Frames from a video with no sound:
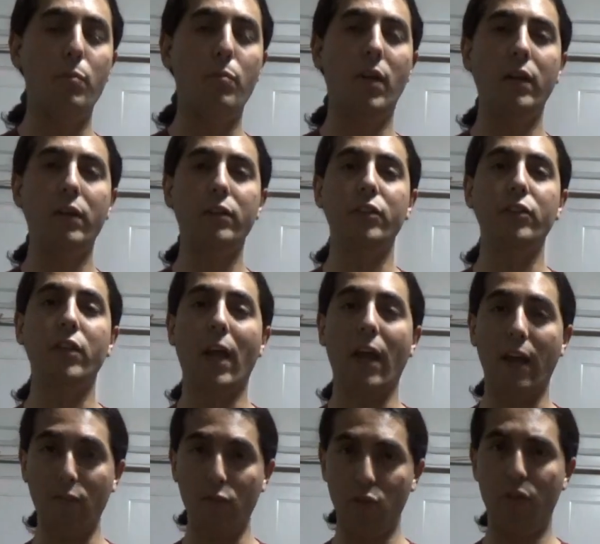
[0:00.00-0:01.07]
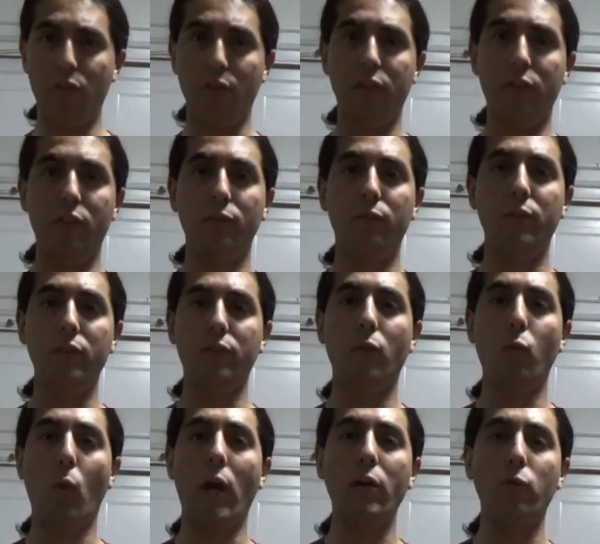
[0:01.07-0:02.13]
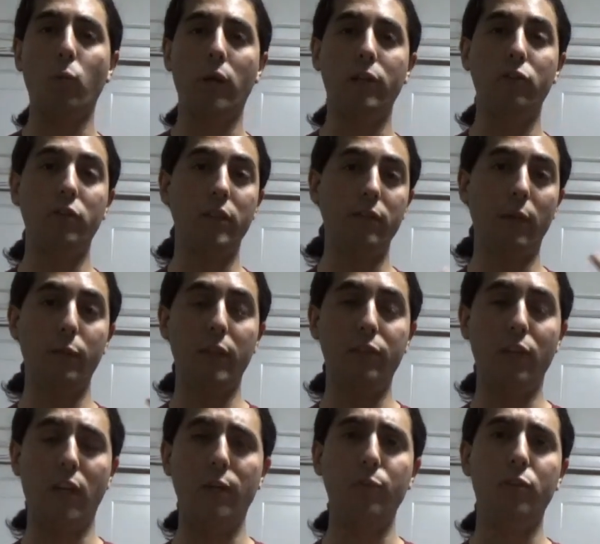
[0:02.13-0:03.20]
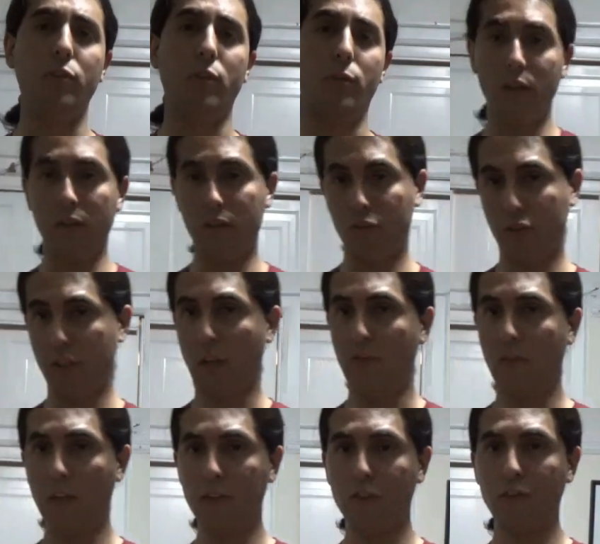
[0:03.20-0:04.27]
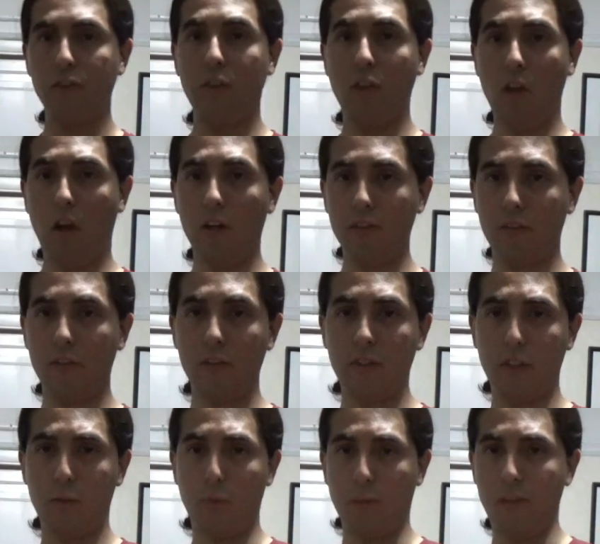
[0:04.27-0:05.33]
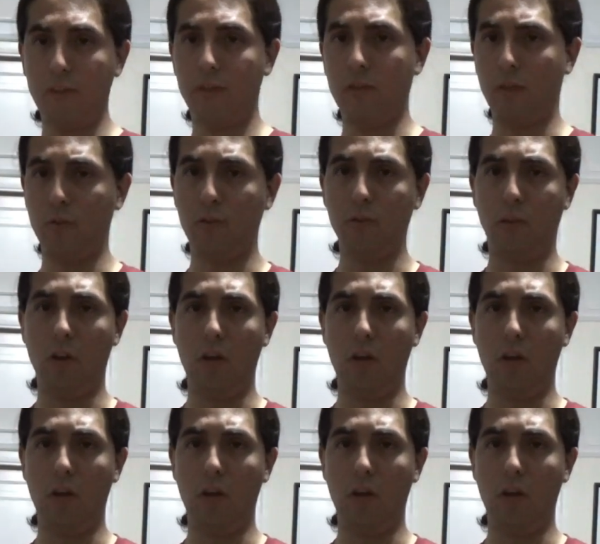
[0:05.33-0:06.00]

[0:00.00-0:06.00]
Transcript: Banner did everything to convince the Wise One to give up the Time Stone. The Avengers lost the Space Stone to